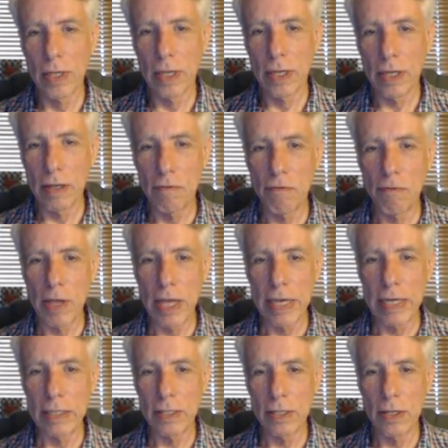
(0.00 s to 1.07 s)

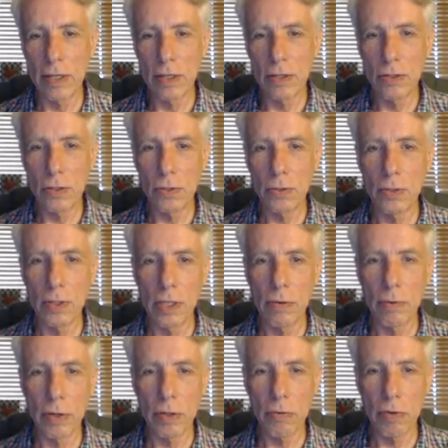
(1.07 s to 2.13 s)
confined to the
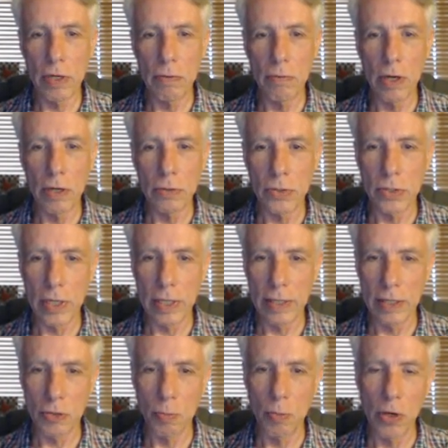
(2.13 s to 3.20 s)
lower three rows at
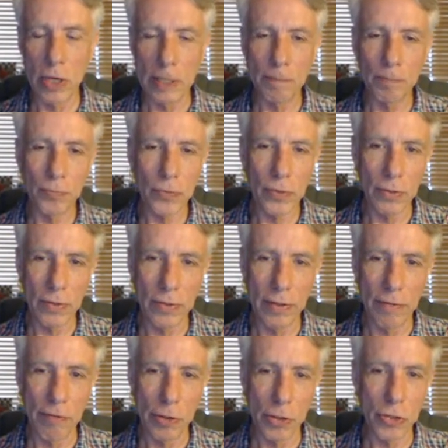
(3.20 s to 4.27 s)
this point, to the
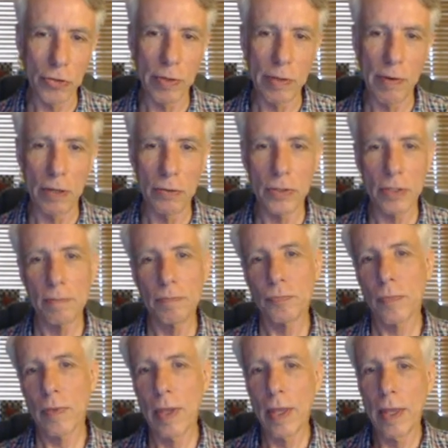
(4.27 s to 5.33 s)
first three rows.
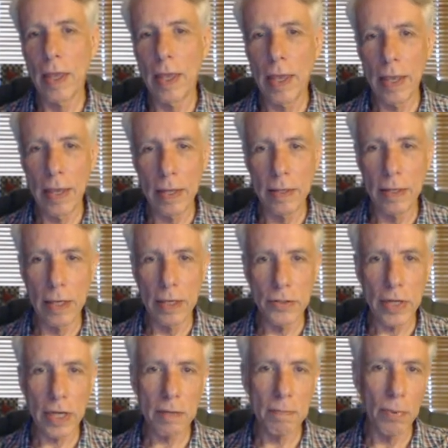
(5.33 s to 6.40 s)
And a
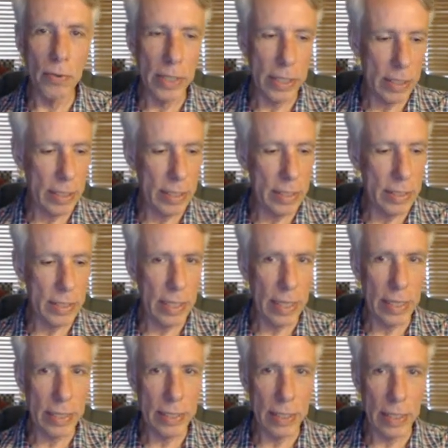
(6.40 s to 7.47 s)
second point is
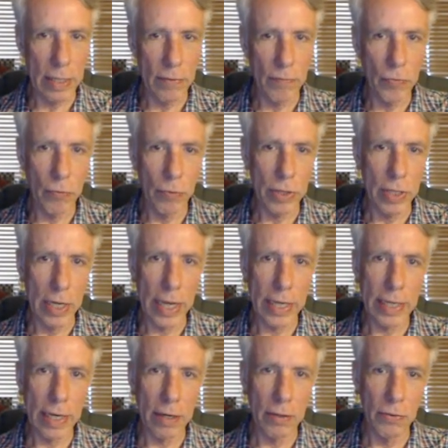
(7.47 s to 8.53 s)
that uh, with the
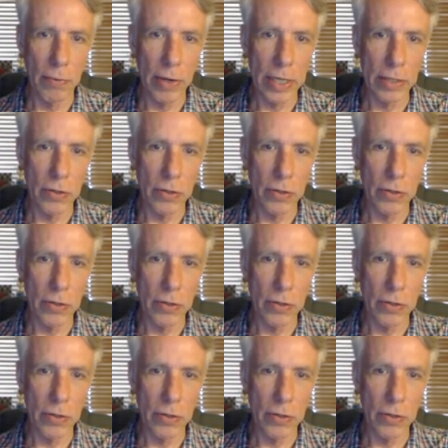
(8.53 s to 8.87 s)
knight out of the way, the